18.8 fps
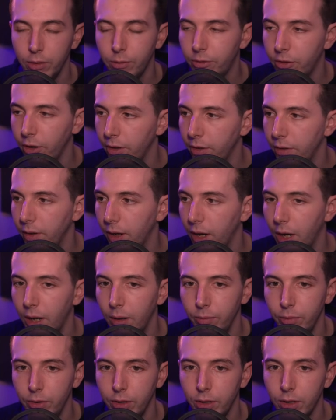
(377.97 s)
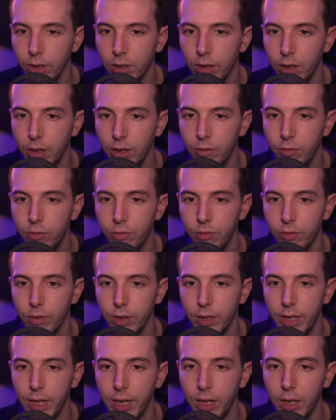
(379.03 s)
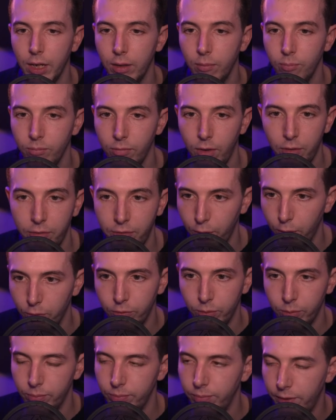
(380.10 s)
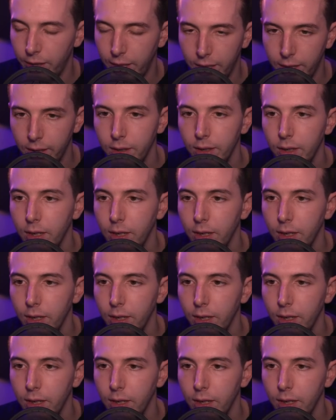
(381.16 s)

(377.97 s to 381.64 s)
So you can kind of get a feel for that,